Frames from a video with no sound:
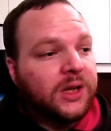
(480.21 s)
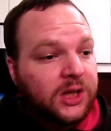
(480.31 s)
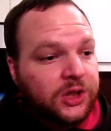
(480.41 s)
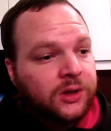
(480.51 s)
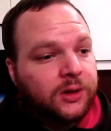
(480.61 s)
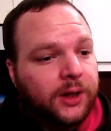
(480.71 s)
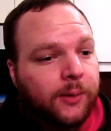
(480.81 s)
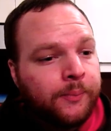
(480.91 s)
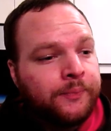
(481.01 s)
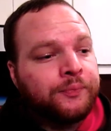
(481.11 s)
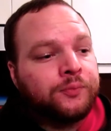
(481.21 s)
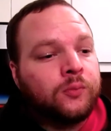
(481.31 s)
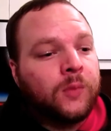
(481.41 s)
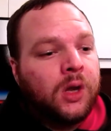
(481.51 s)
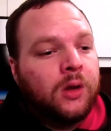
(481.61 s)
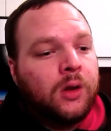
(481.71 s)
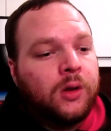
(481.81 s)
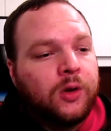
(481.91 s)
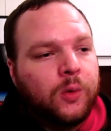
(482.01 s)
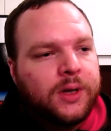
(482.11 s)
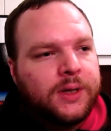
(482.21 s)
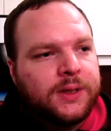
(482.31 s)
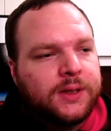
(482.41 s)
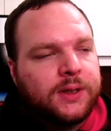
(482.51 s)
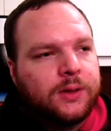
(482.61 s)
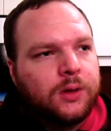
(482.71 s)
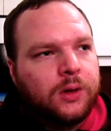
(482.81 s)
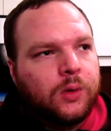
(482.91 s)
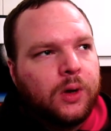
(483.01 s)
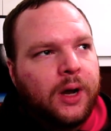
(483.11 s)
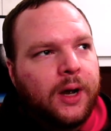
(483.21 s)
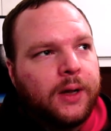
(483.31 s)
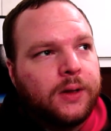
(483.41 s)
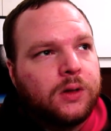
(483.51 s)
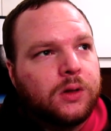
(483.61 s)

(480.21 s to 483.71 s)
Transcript: Additionally, there was the